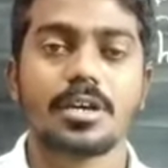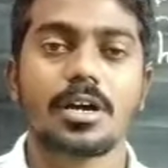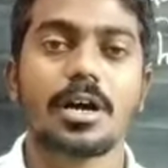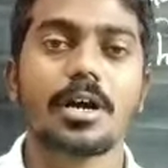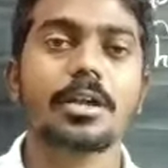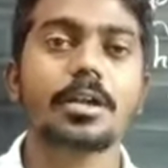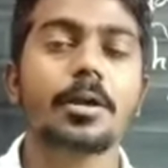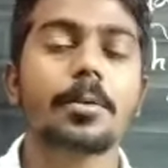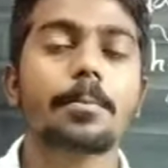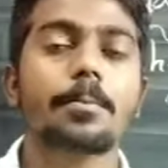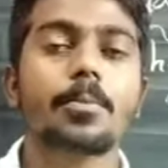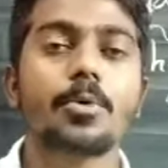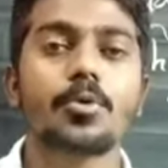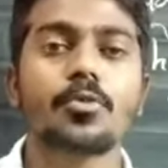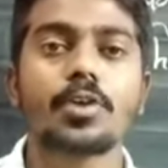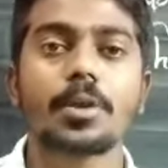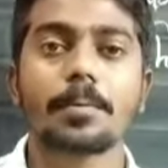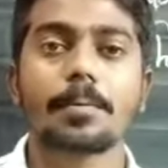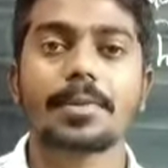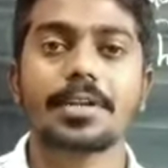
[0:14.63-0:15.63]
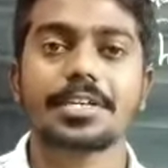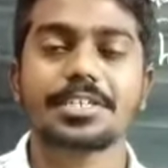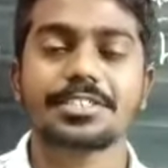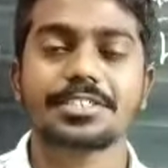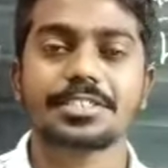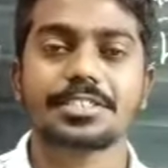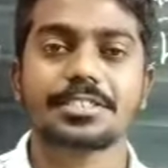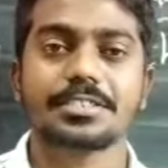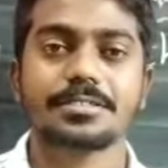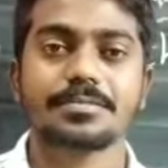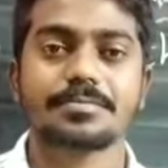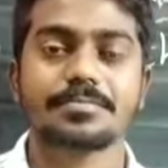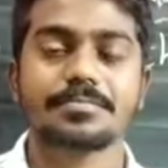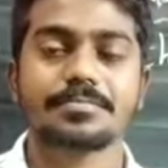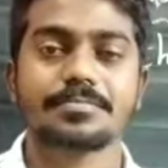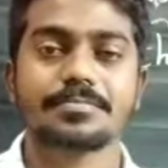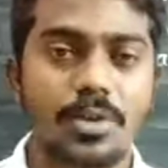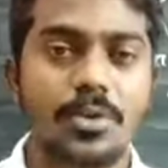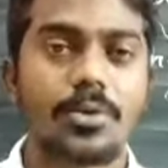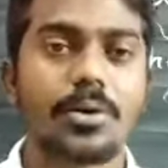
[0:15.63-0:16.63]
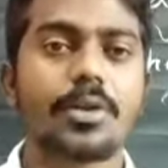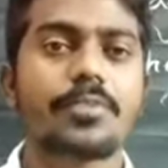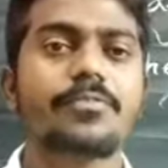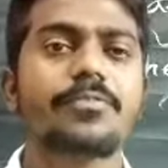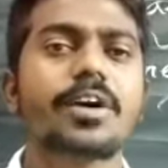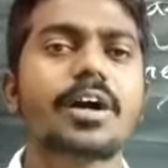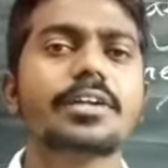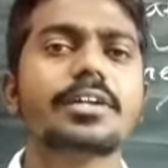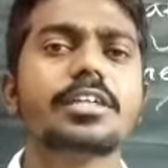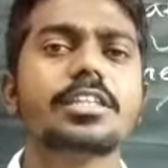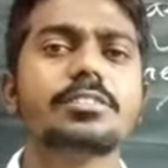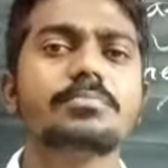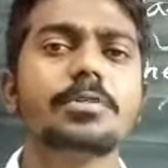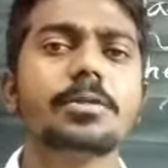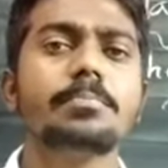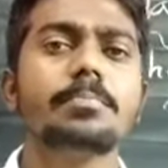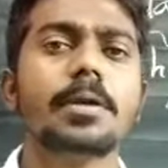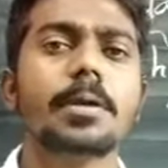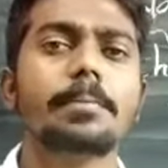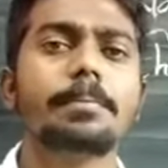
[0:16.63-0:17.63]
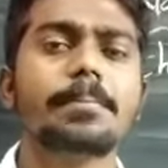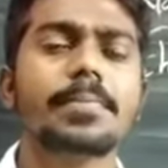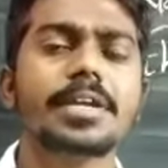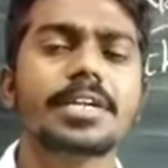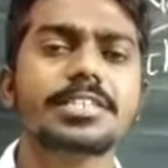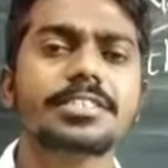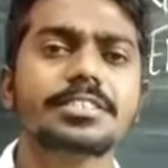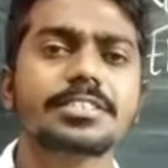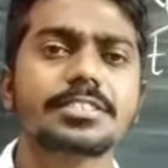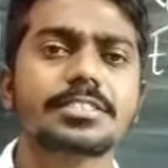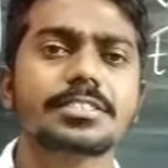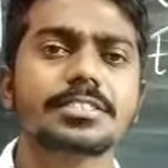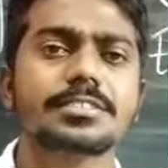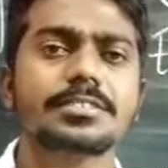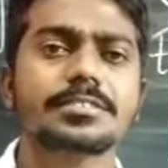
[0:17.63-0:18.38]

or moving plates. Okay, what is mean by plates?